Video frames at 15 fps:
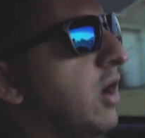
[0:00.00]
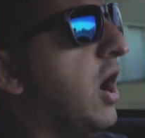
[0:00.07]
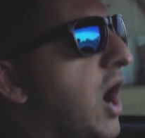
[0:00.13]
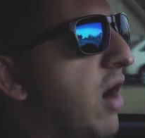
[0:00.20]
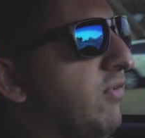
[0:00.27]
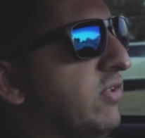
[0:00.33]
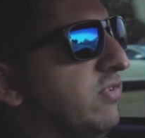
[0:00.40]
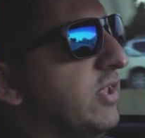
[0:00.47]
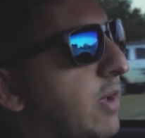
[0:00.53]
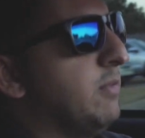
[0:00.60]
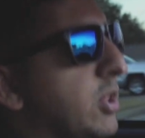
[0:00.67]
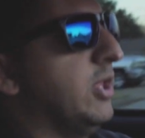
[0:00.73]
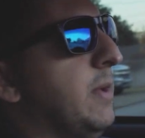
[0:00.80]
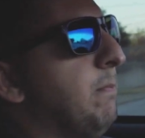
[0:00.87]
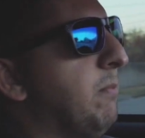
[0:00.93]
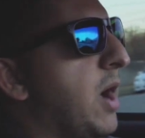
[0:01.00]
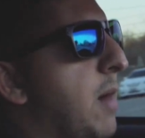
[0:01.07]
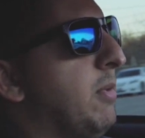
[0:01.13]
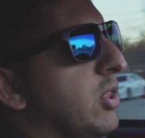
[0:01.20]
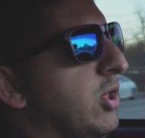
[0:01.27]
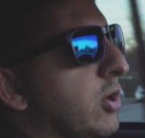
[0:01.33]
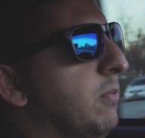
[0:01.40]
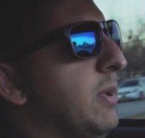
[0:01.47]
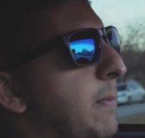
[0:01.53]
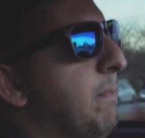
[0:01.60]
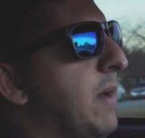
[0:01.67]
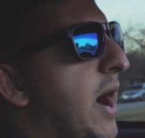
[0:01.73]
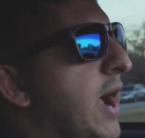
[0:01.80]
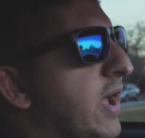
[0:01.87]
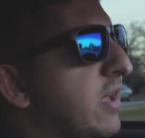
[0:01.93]
Obviously, I'm a little bit
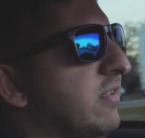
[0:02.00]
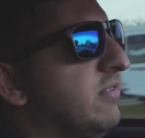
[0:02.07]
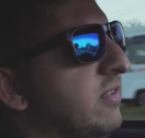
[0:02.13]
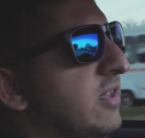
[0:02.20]
biased,